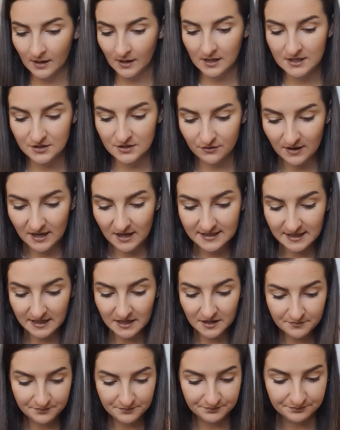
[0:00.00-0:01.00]
So that's
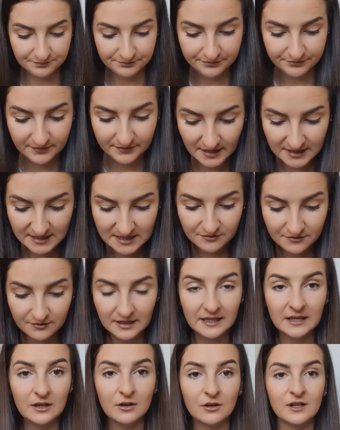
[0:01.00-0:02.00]
it. That's
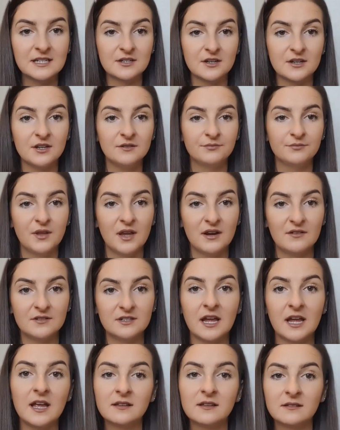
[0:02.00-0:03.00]
really all I do every
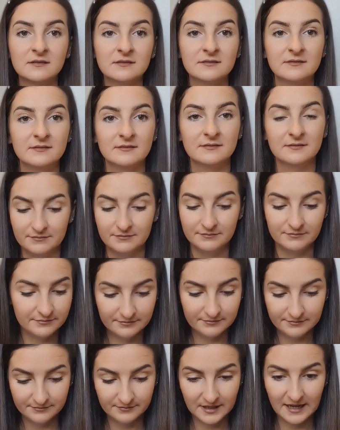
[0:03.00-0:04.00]
day.
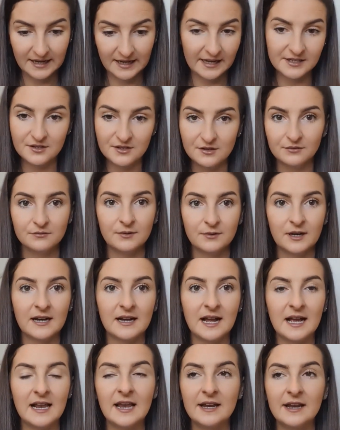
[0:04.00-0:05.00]
Like I don't wear
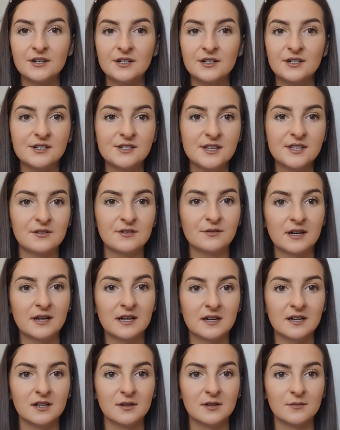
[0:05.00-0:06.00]
highlighters, I don't
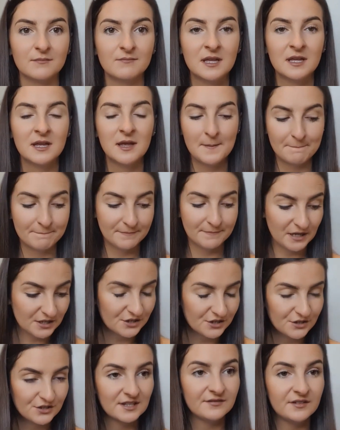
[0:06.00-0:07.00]
wear
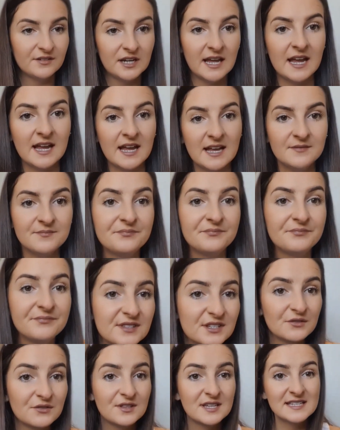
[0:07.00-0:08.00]
blushers every day.
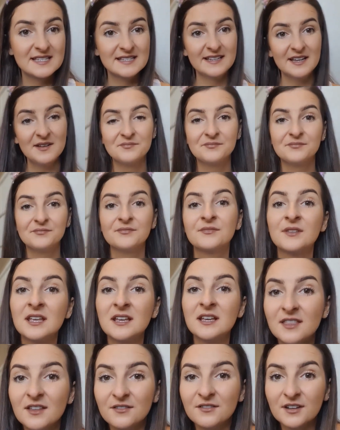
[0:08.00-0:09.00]
So this is it,
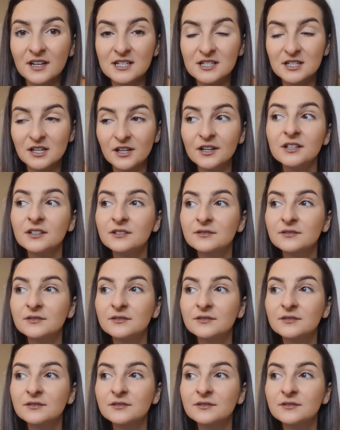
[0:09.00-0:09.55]
the finished look.